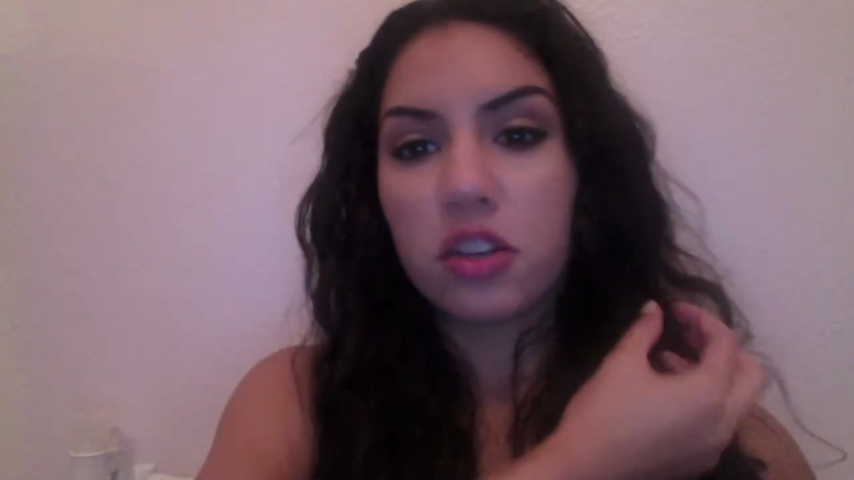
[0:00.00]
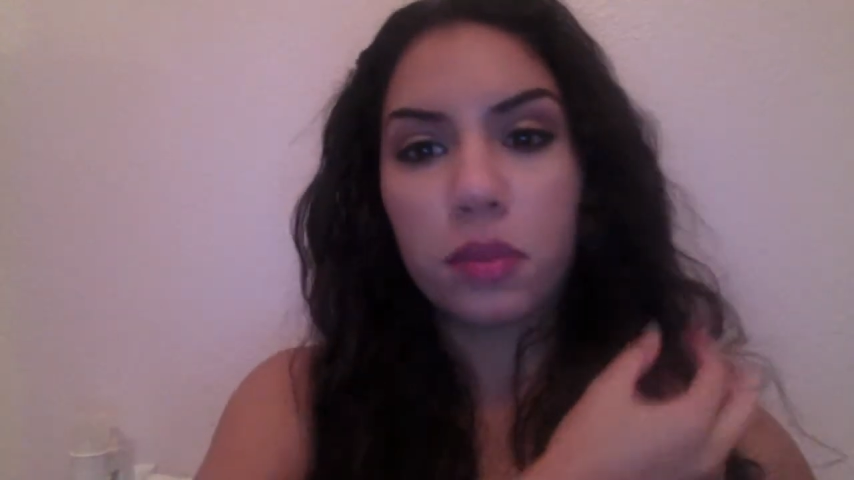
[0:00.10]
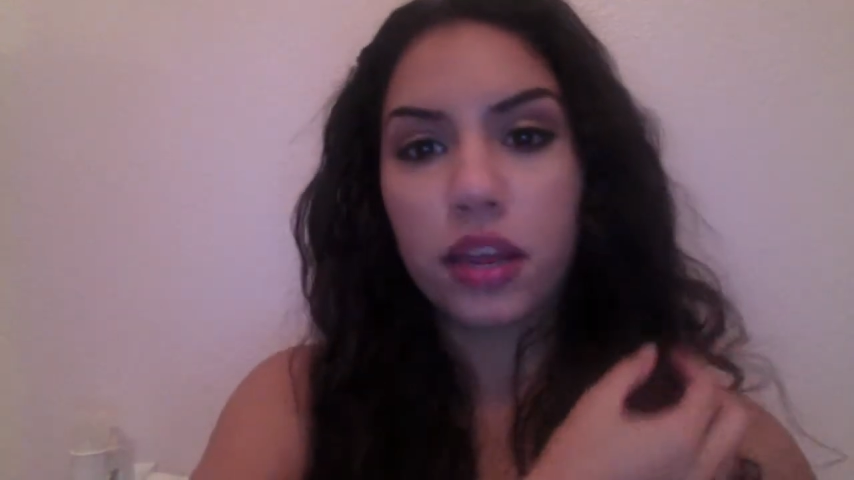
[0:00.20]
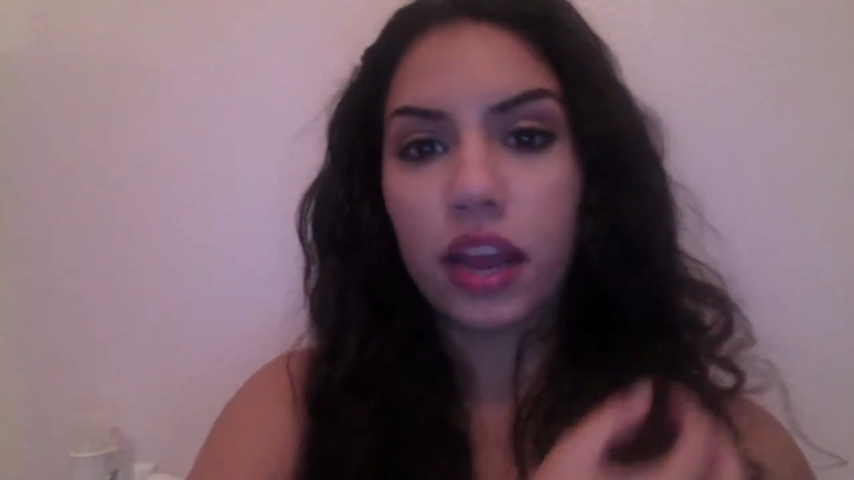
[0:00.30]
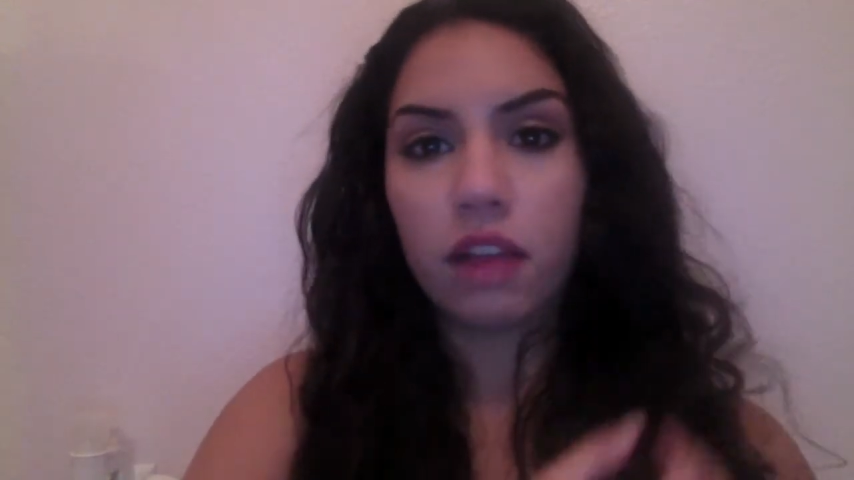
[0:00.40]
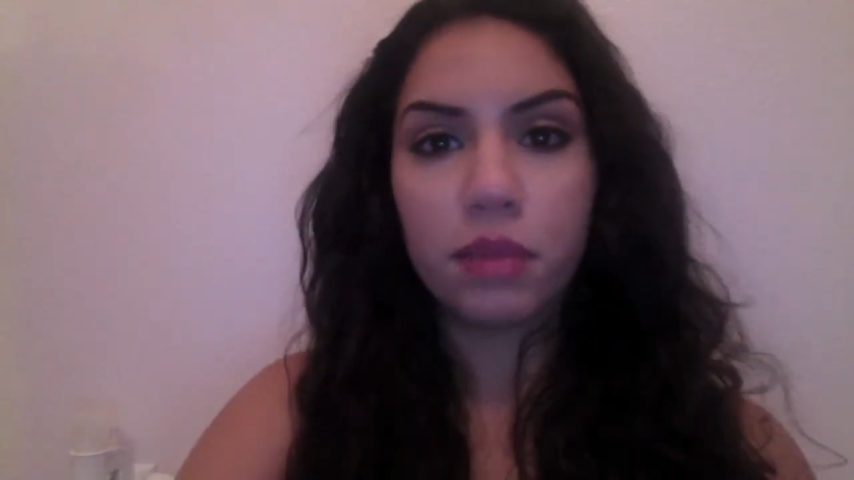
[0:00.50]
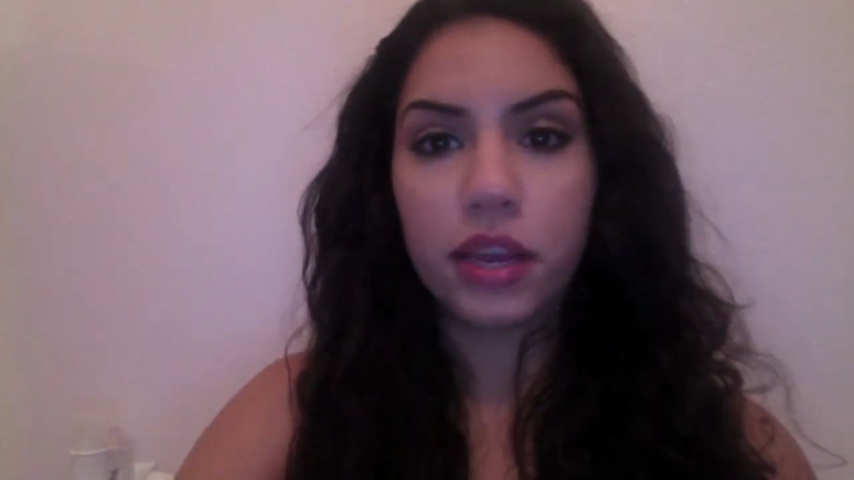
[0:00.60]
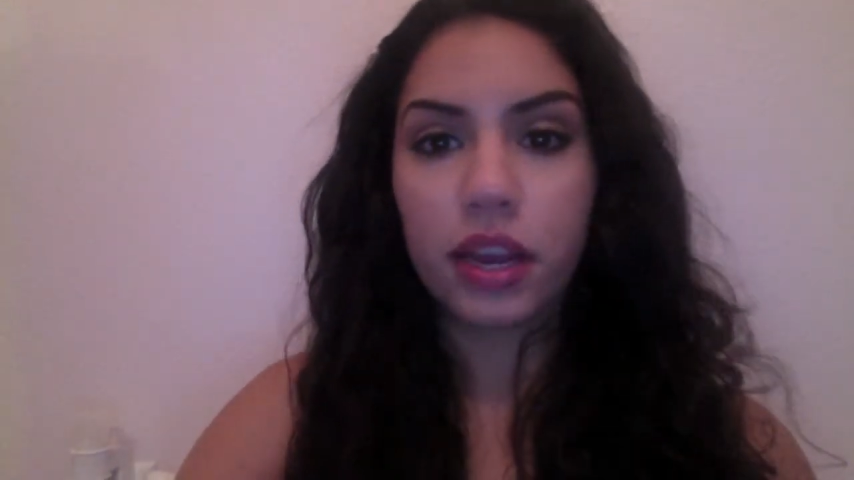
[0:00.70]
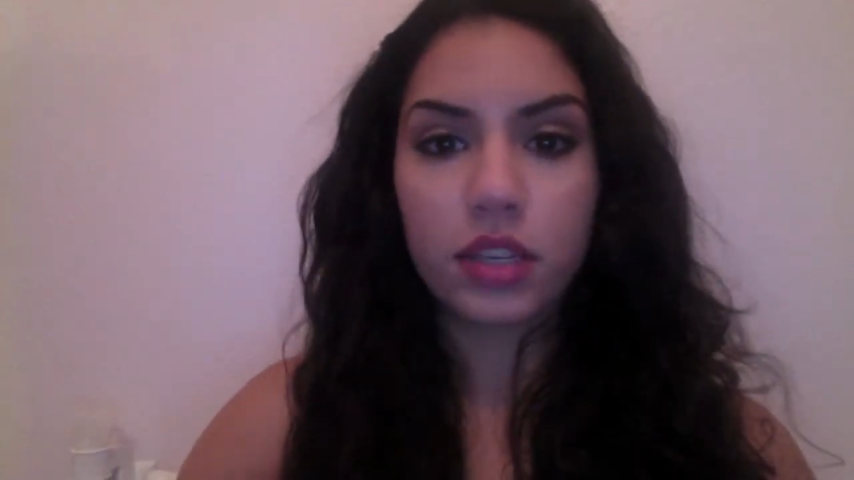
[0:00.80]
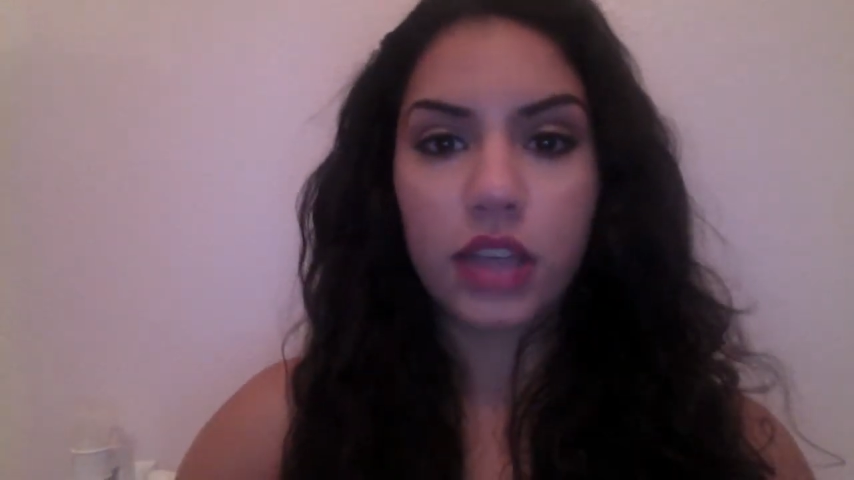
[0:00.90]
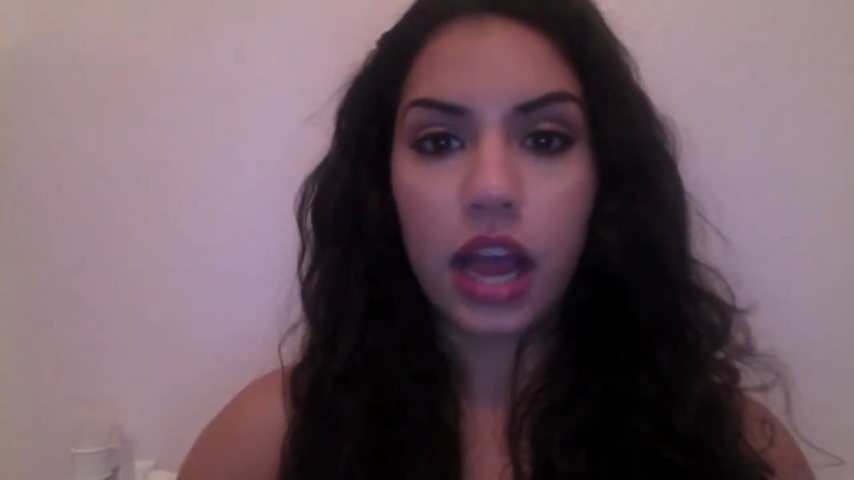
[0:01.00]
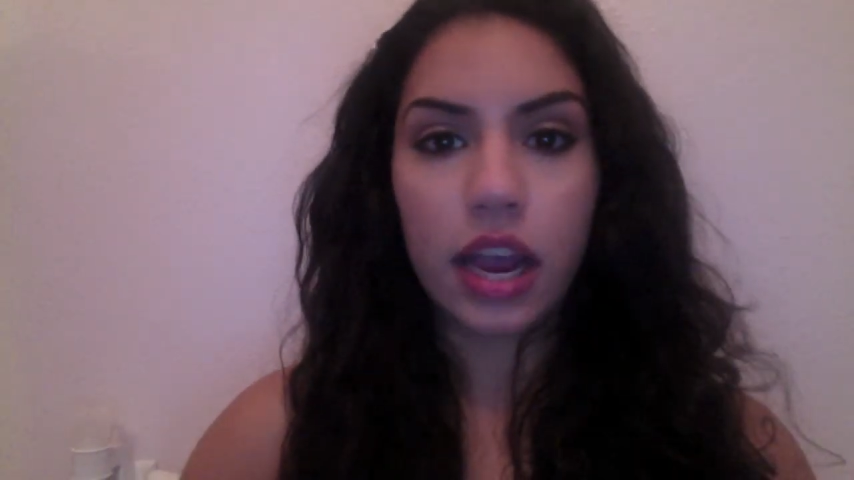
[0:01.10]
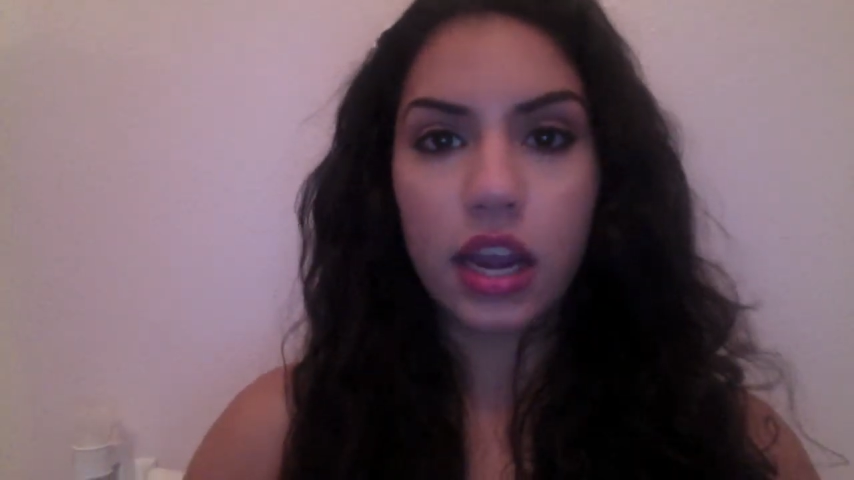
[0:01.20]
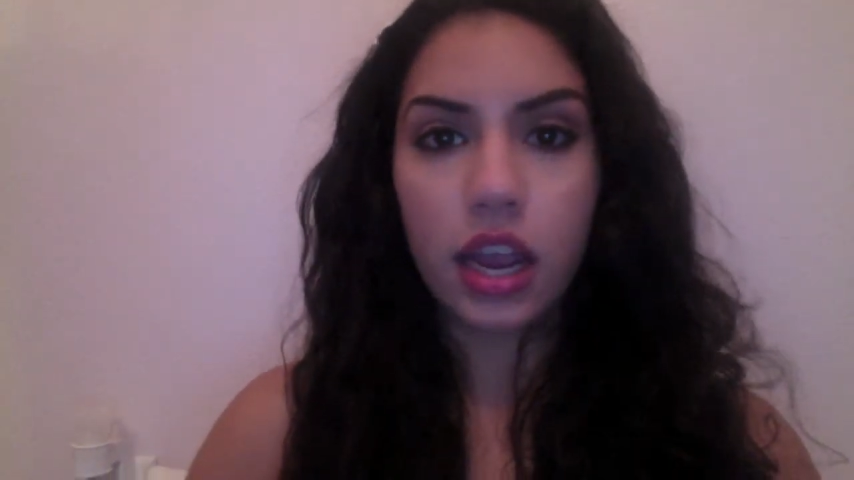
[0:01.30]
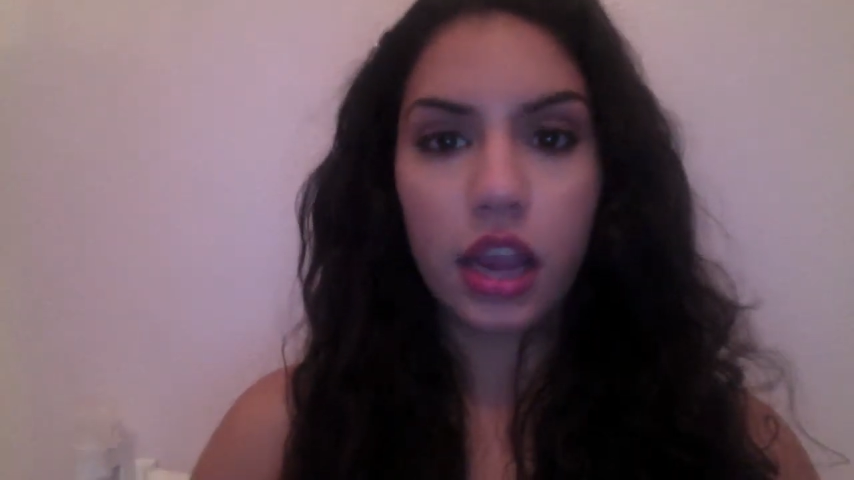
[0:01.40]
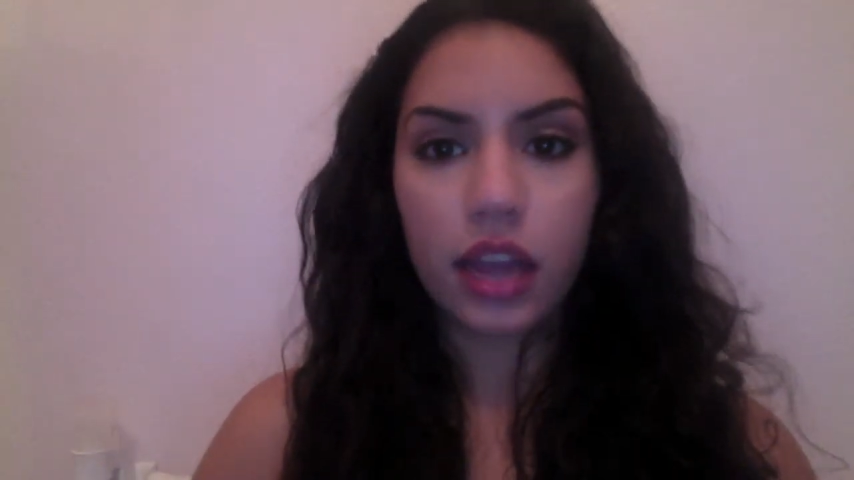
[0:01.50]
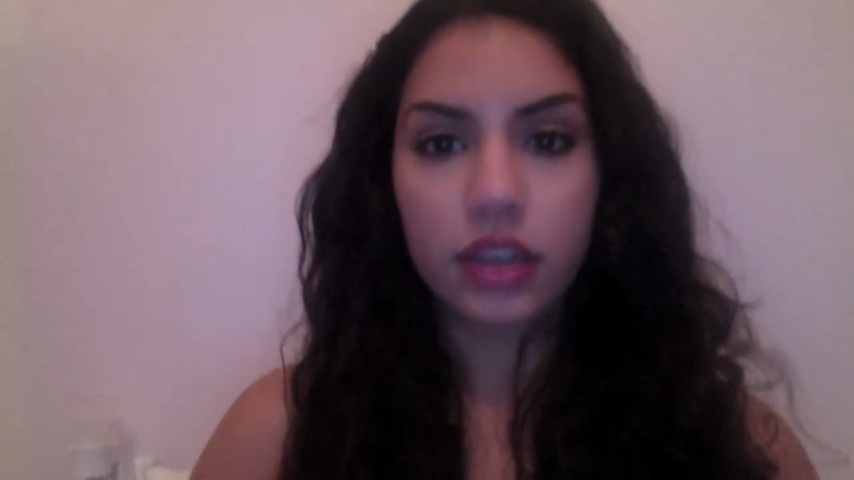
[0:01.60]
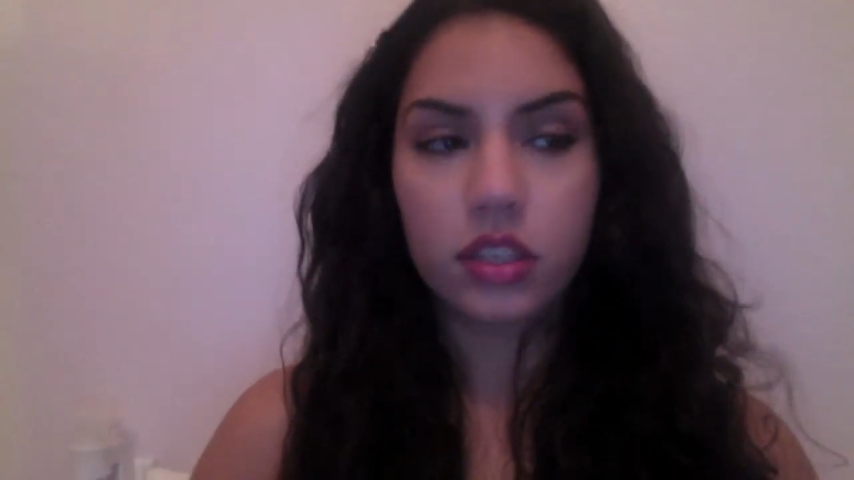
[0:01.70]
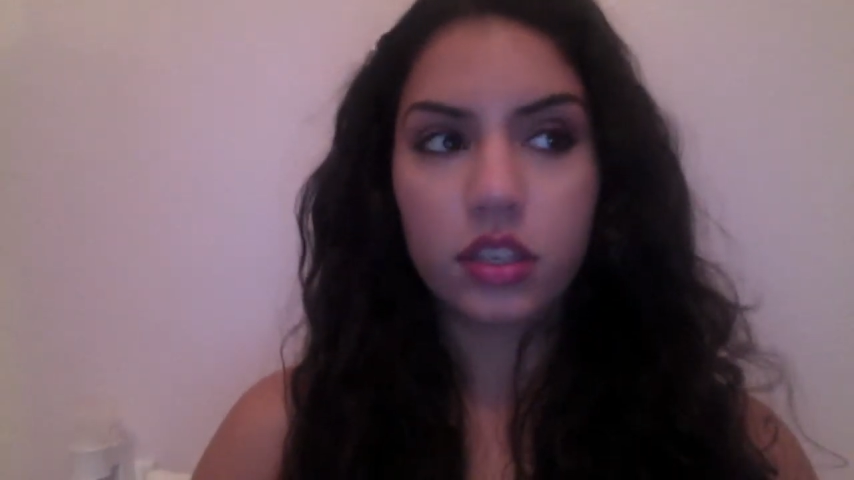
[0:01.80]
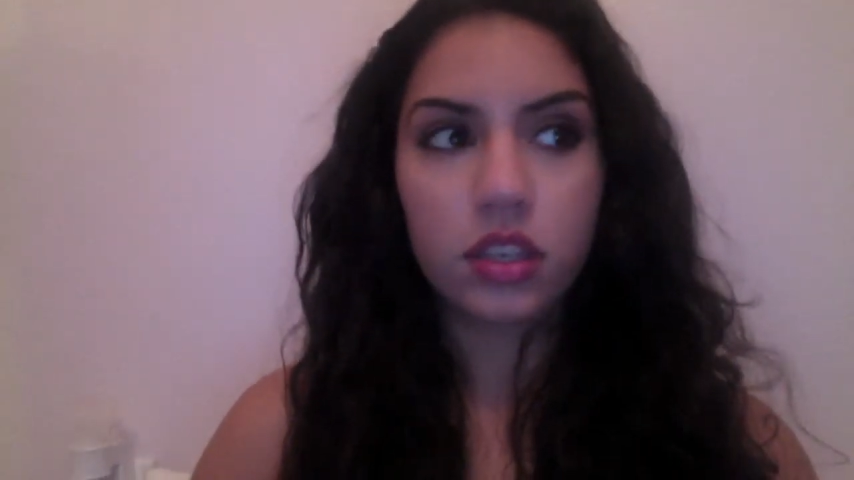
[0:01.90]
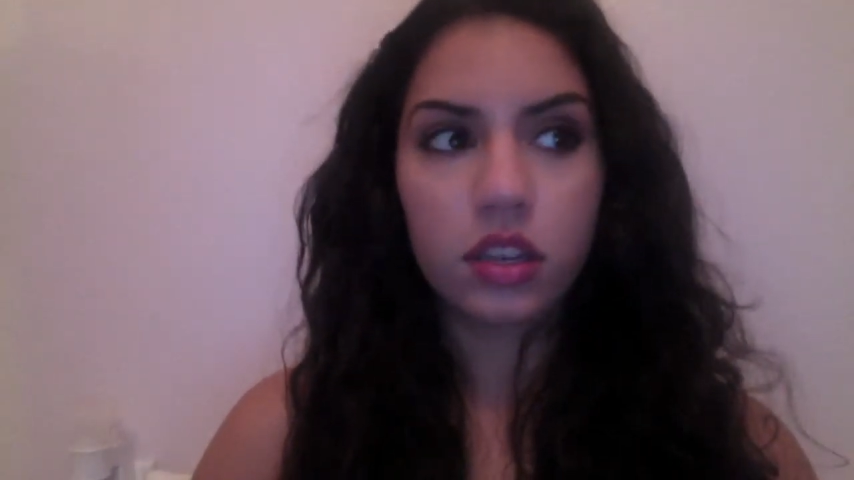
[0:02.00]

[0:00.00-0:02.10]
being of being outside, and